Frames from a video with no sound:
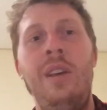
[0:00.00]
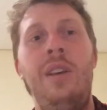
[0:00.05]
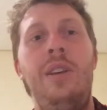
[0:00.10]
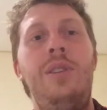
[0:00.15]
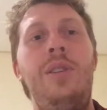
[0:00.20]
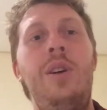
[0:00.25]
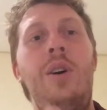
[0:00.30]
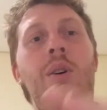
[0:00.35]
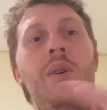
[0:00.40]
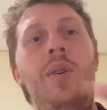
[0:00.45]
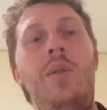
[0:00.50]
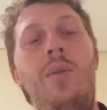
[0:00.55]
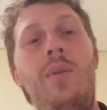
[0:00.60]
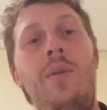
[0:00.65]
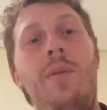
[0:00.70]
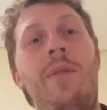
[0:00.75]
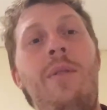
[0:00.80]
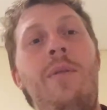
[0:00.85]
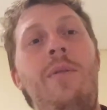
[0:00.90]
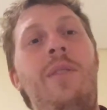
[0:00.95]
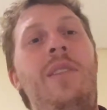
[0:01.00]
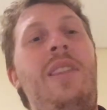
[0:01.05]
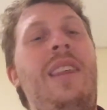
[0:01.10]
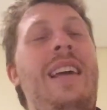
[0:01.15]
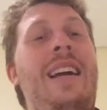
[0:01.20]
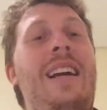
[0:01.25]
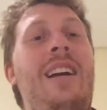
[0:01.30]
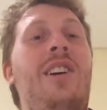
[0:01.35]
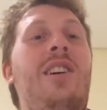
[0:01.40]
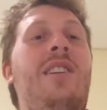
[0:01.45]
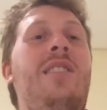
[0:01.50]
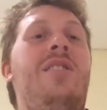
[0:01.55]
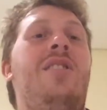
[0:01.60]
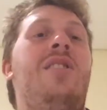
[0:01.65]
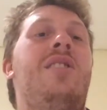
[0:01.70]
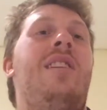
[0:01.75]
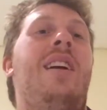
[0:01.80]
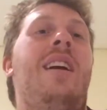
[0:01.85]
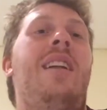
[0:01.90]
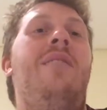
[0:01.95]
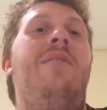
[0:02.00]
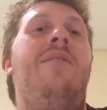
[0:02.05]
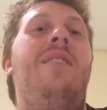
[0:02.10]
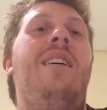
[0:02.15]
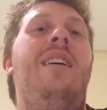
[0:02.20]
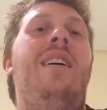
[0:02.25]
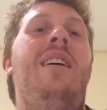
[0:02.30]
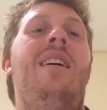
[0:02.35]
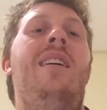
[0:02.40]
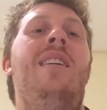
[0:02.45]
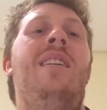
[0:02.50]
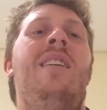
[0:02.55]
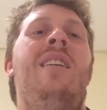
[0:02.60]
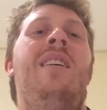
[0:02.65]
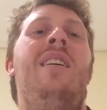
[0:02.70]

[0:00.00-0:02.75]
So there, it's just kind of